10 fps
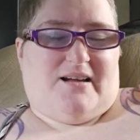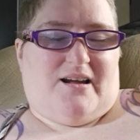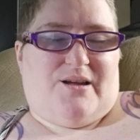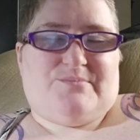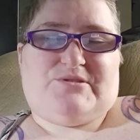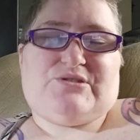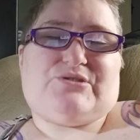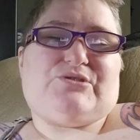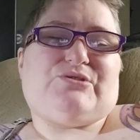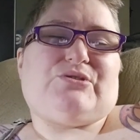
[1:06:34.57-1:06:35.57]
I'm
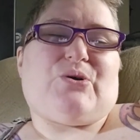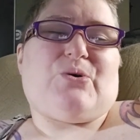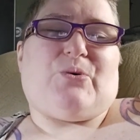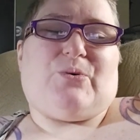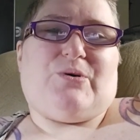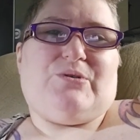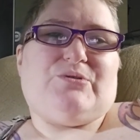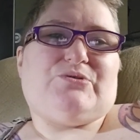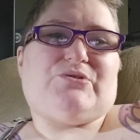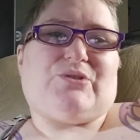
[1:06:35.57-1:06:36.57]
so
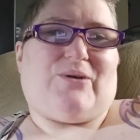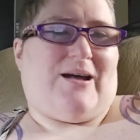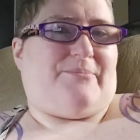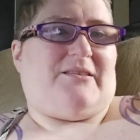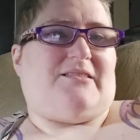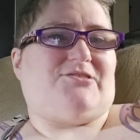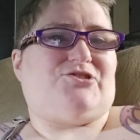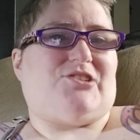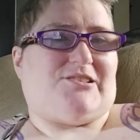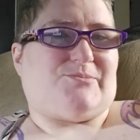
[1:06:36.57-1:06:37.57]
happy that
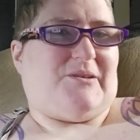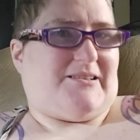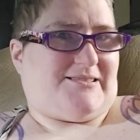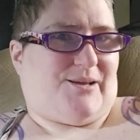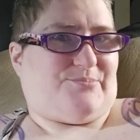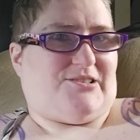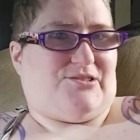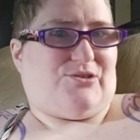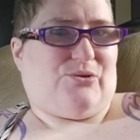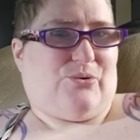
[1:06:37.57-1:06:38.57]
she has been accepted
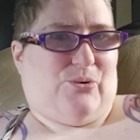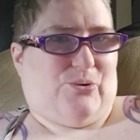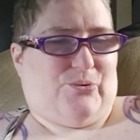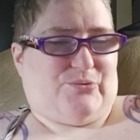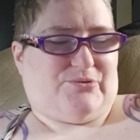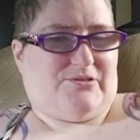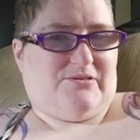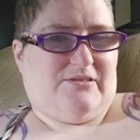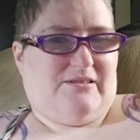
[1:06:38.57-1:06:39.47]
into the hold.